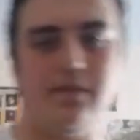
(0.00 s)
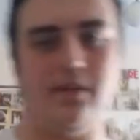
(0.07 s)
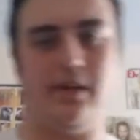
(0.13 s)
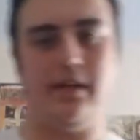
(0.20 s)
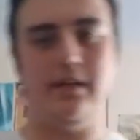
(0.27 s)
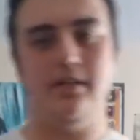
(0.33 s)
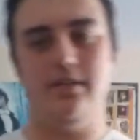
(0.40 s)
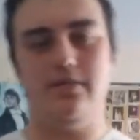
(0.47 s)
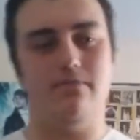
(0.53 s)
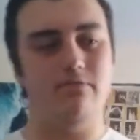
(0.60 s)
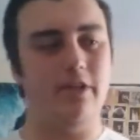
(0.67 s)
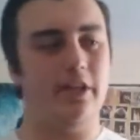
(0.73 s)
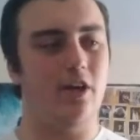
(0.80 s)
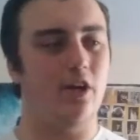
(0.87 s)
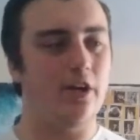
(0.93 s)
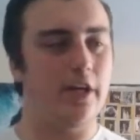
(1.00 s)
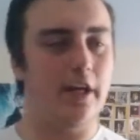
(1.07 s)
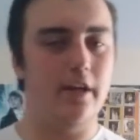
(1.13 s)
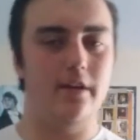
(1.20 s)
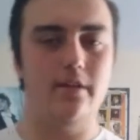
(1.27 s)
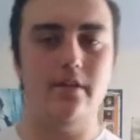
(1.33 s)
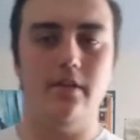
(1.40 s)
sorry, it's really hot in
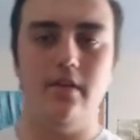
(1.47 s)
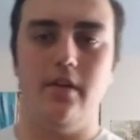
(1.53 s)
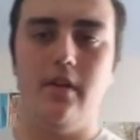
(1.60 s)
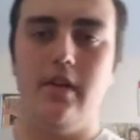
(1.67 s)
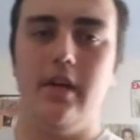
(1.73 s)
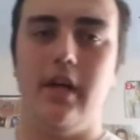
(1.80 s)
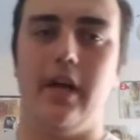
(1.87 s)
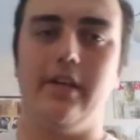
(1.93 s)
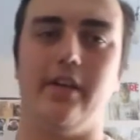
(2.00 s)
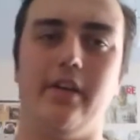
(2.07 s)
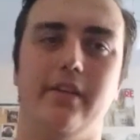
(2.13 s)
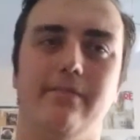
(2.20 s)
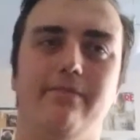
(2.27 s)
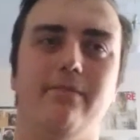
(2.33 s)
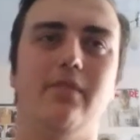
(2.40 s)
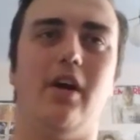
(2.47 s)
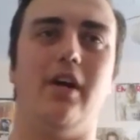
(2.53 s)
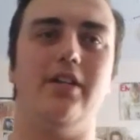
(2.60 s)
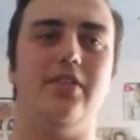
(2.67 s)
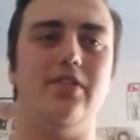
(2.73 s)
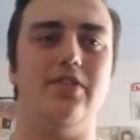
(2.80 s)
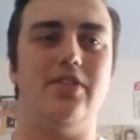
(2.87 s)
here. And I,
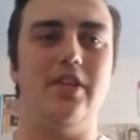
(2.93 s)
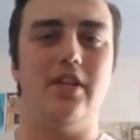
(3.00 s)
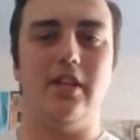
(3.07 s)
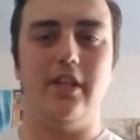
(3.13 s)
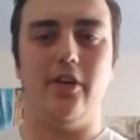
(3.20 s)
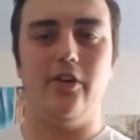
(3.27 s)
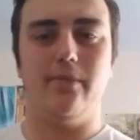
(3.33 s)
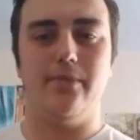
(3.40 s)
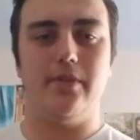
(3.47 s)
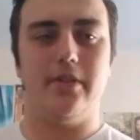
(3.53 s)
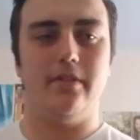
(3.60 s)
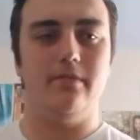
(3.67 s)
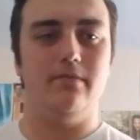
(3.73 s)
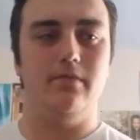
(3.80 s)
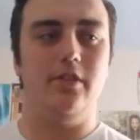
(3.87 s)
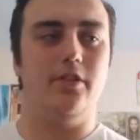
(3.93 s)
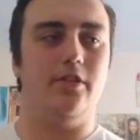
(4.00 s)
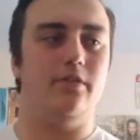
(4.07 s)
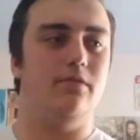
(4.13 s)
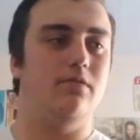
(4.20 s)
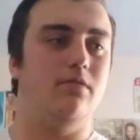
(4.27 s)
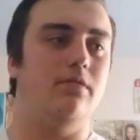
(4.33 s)
I sincerely hope that you
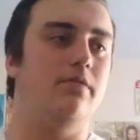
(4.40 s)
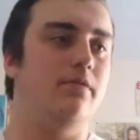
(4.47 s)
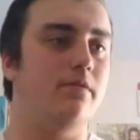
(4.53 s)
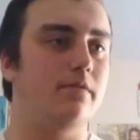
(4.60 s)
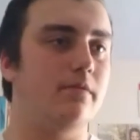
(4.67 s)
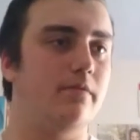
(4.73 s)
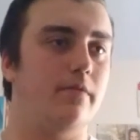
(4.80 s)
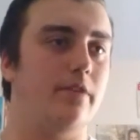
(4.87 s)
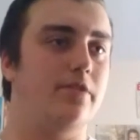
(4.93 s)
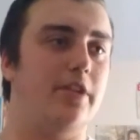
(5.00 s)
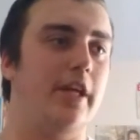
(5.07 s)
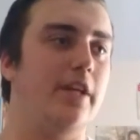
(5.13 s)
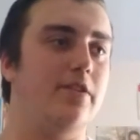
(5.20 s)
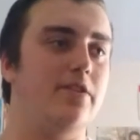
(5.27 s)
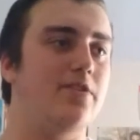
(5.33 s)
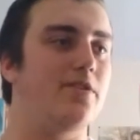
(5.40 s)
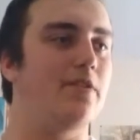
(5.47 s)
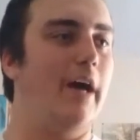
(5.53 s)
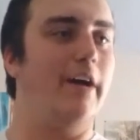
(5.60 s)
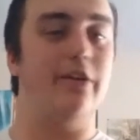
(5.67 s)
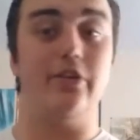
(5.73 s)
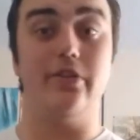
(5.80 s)
know those kids
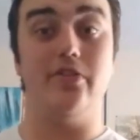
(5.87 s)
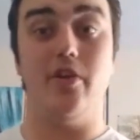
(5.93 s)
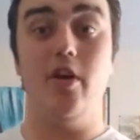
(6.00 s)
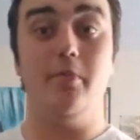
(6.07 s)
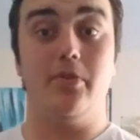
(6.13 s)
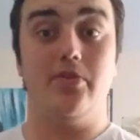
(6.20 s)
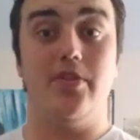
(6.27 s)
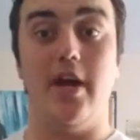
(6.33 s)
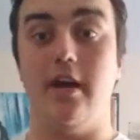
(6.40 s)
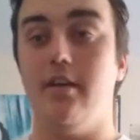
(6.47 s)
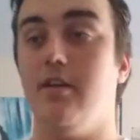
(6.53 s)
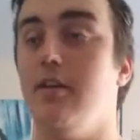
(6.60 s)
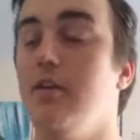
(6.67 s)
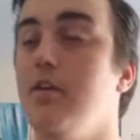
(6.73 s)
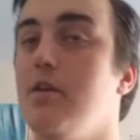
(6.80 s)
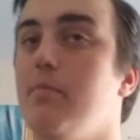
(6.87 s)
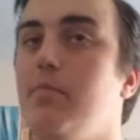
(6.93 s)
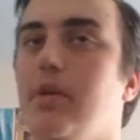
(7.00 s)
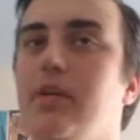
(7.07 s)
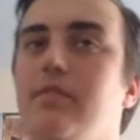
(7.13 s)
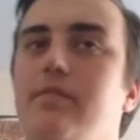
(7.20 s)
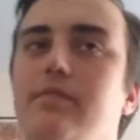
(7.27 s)
had a good time on set.
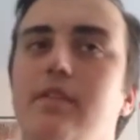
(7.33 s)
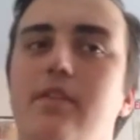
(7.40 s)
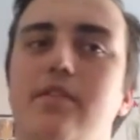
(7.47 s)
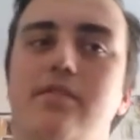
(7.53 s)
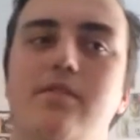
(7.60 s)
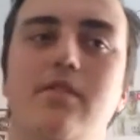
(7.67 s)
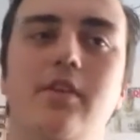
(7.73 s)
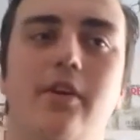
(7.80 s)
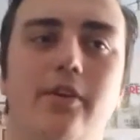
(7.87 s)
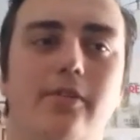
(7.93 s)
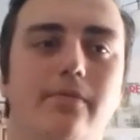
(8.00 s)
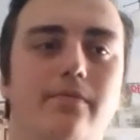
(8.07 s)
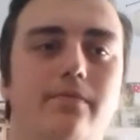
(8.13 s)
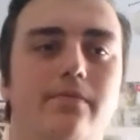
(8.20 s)
But you know,